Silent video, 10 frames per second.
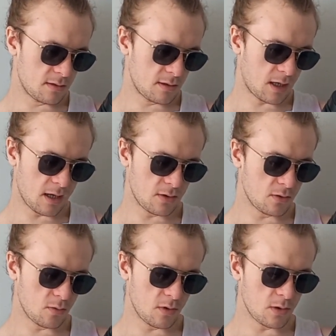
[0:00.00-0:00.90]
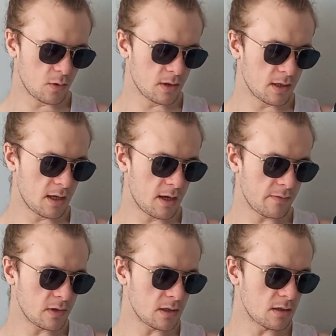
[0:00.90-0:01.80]
I don't know what order they have
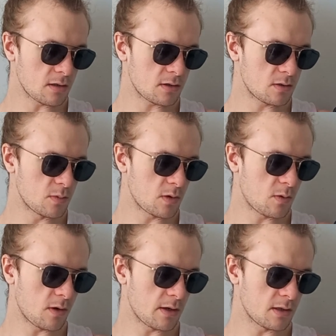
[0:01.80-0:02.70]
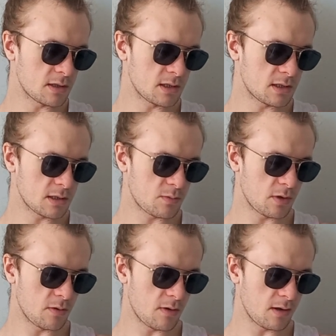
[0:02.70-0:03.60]
it in, to be quite honest. It's just
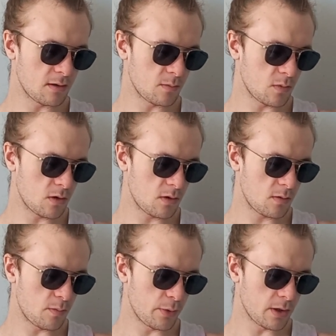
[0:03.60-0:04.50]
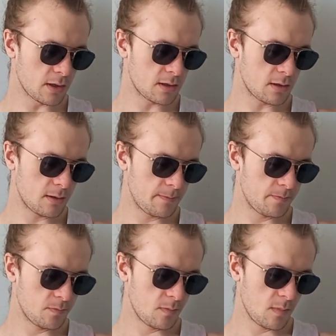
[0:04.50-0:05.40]
pretty random, but
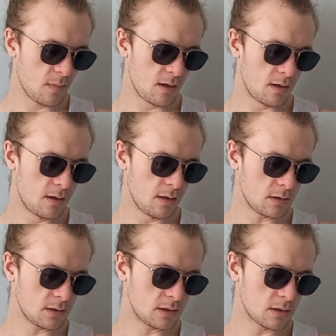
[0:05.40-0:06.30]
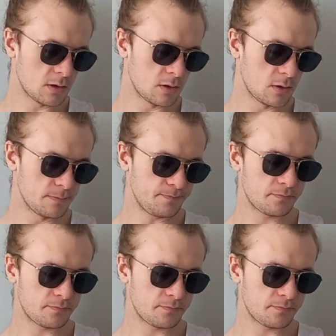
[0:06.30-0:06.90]
yeah, so